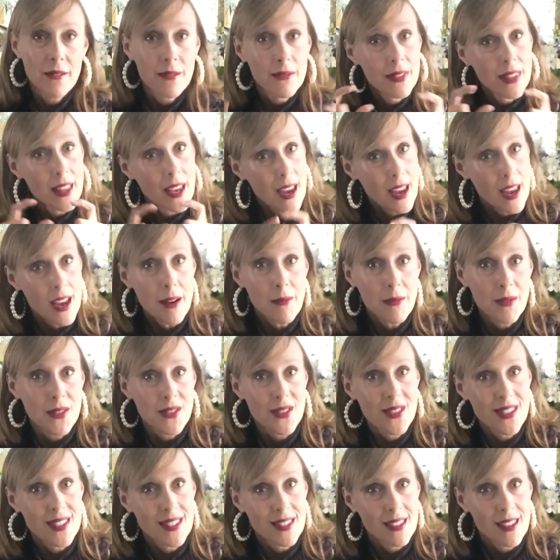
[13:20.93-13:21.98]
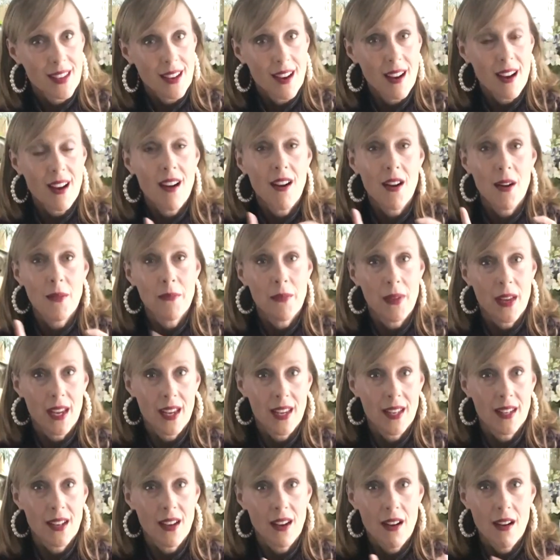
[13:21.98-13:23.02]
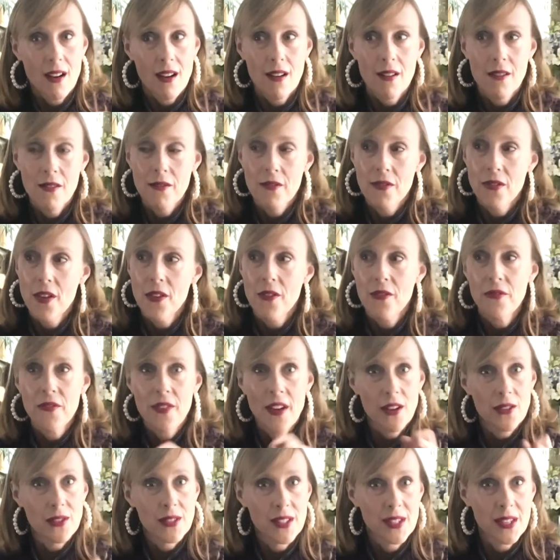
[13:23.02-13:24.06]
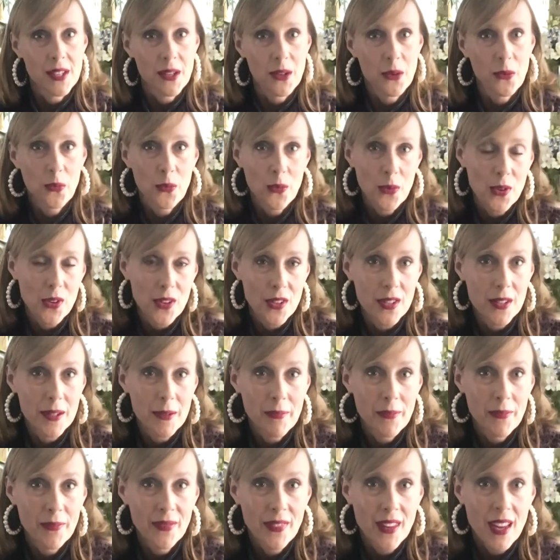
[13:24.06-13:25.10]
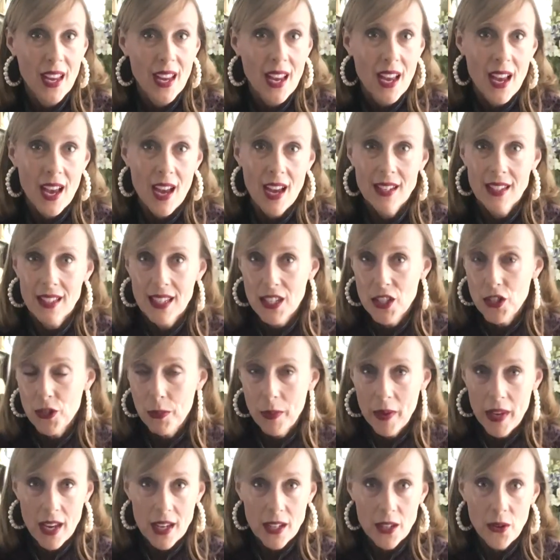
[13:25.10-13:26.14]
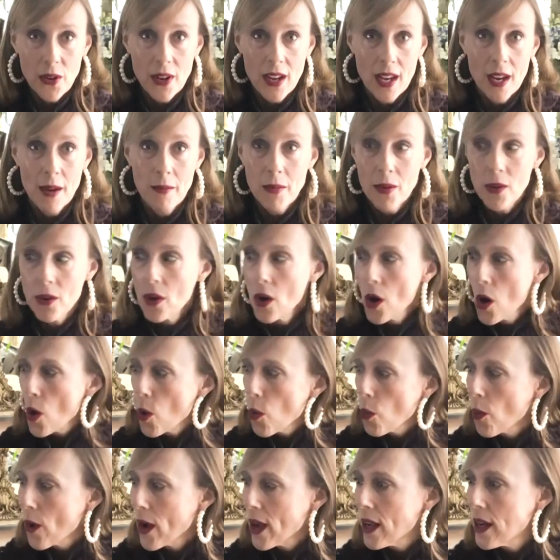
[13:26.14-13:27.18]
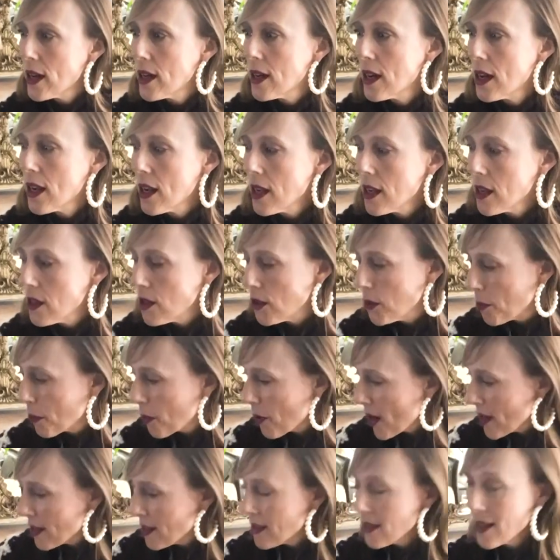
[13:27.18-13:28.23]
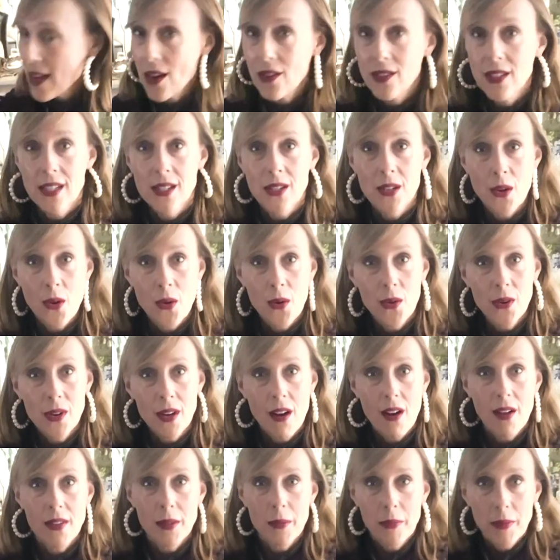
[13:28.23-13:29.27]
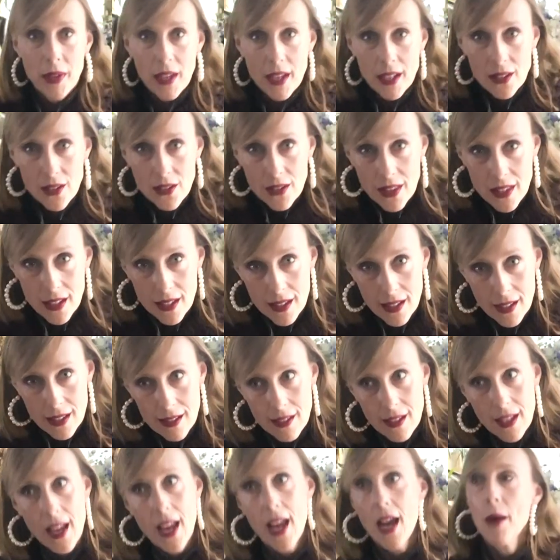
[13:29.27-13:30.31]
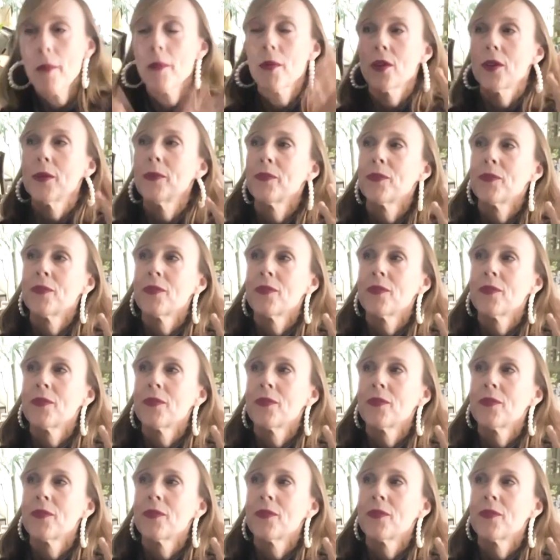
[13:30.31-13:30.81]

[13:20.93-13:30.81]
The hammers are made of felted wool. And each piano hammer, when you press down a note on the piano, the hammer,